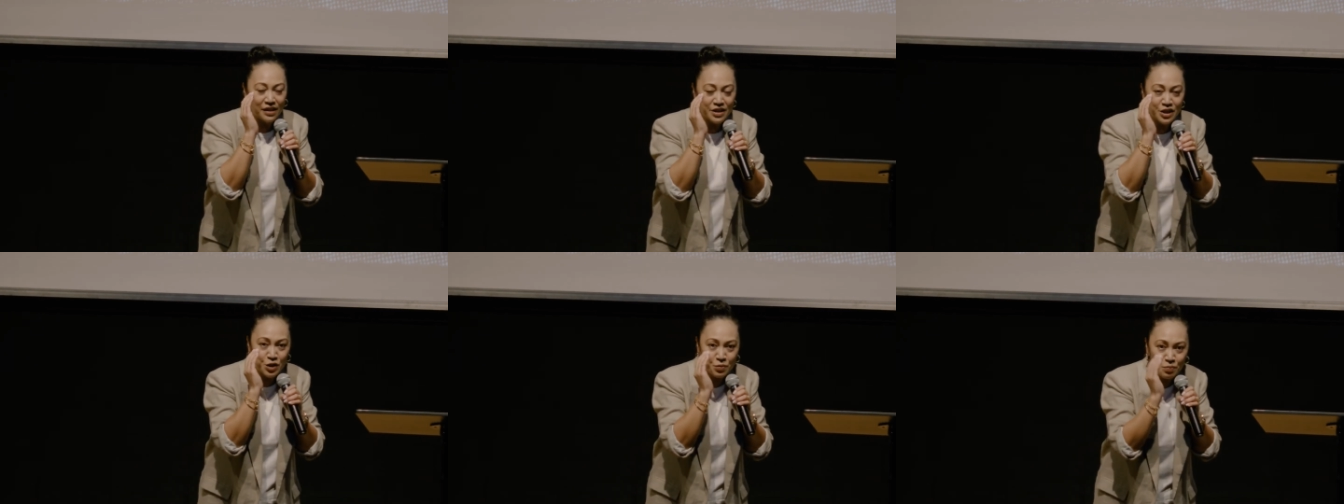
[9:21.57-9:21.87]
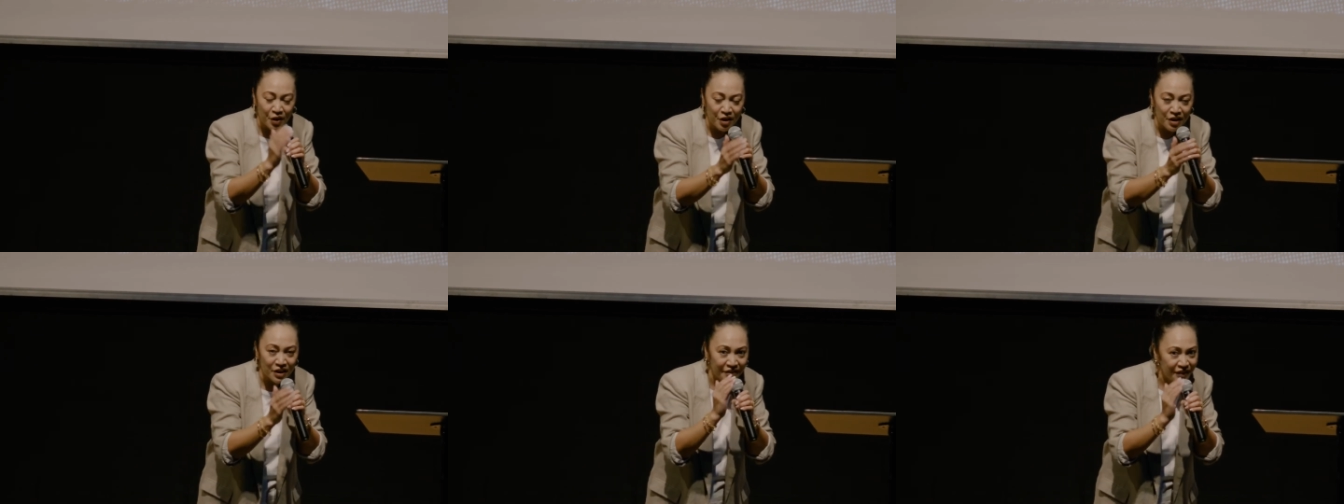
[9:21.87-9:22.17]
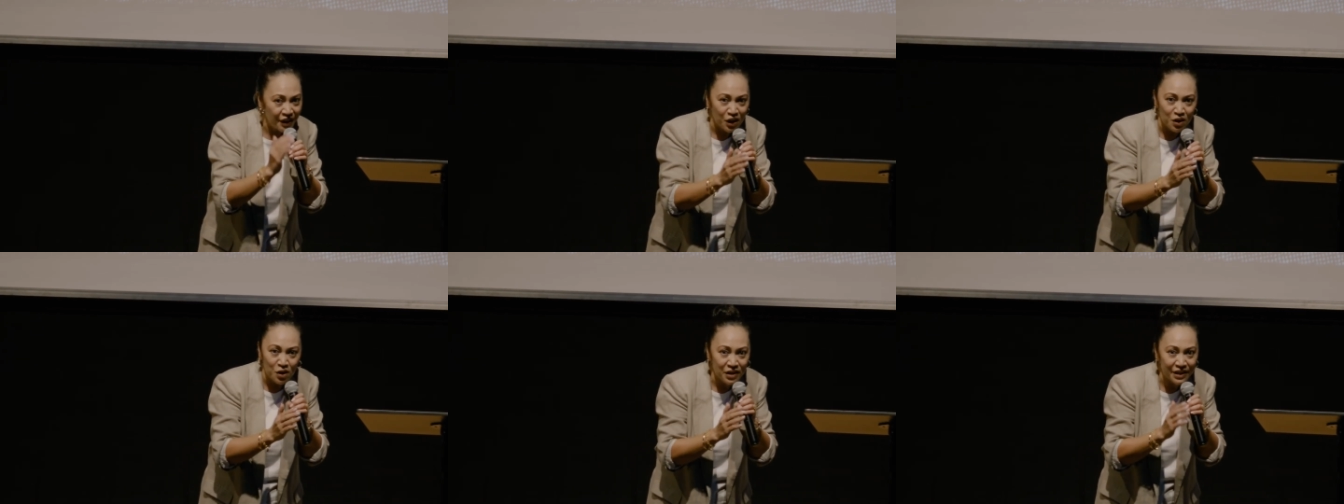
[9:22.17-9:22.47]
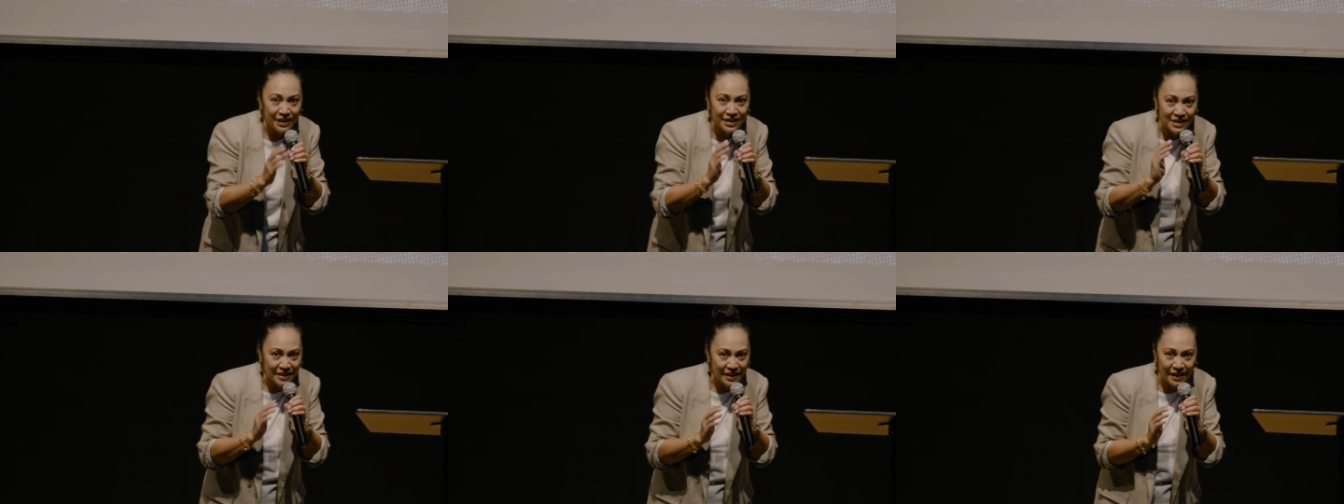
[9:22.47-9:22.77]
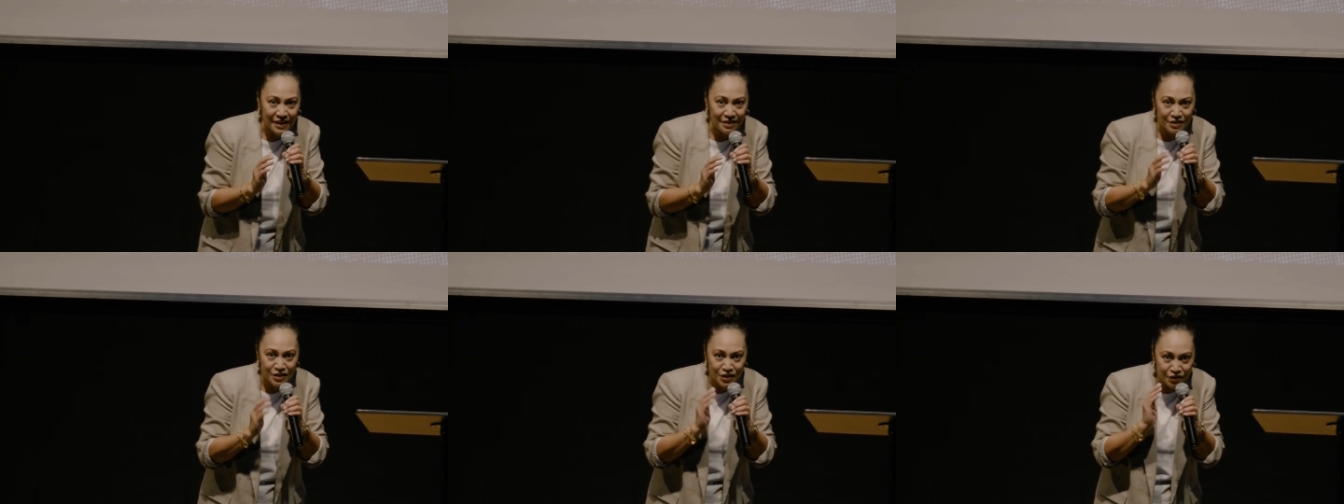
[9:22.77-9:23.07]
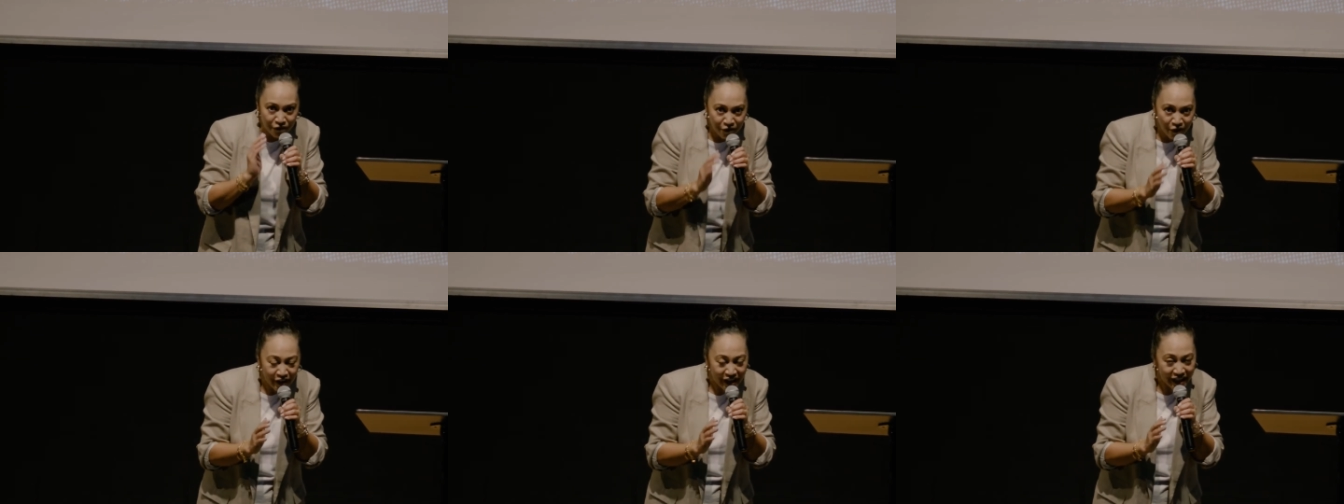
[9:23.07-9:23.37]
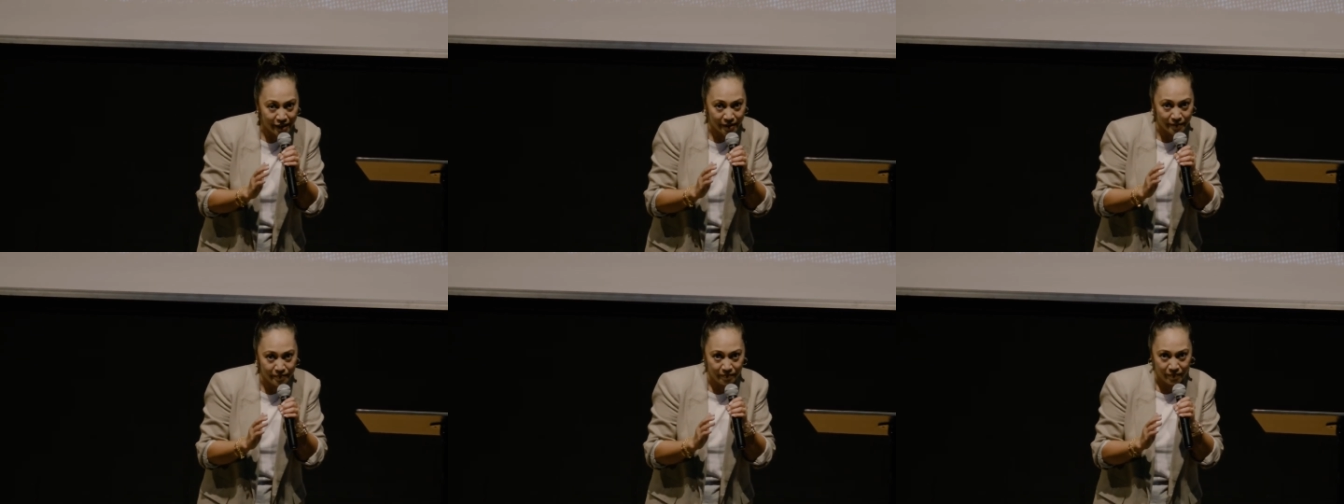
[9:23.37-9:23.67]
Spirit of the Lord is, there is
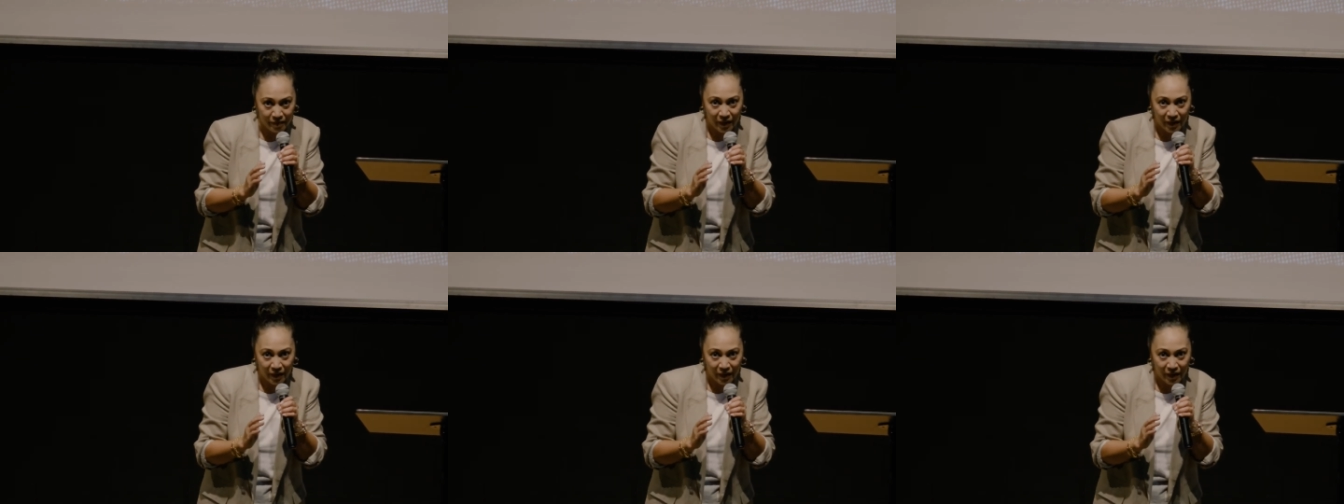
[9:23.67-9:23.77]
freedom.